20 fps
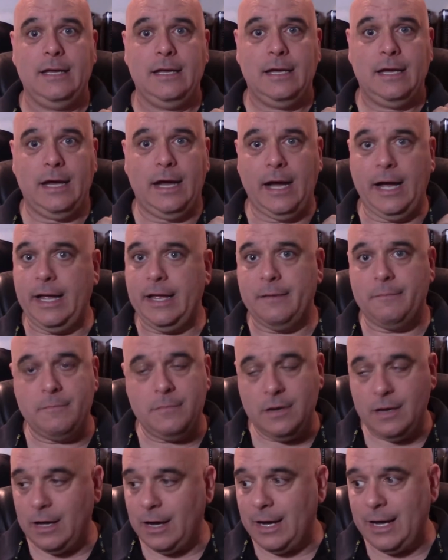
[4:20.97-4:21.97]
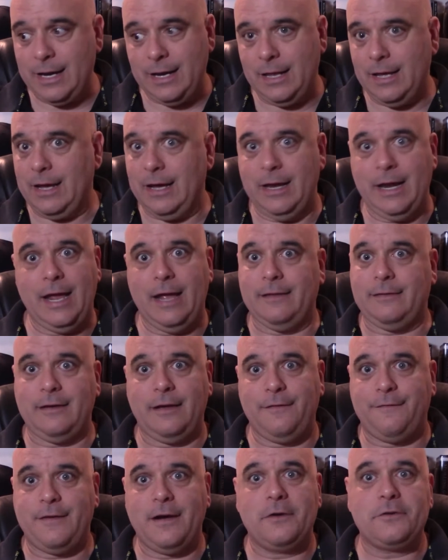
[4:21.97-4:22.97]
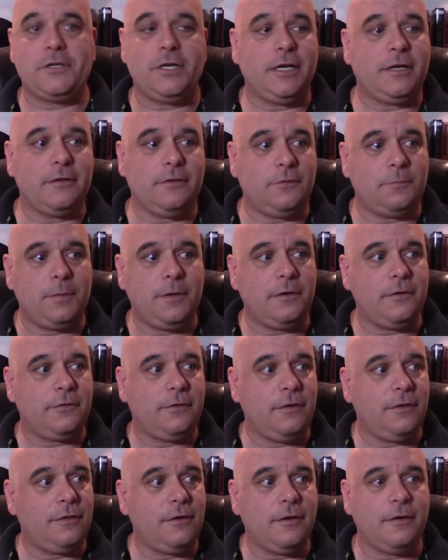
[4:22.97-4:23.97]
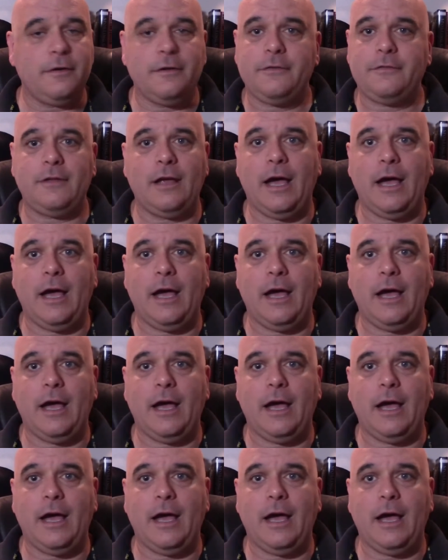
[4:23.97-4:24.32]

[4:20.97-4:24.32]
I am not an anti-Fauci conspiracy theorist.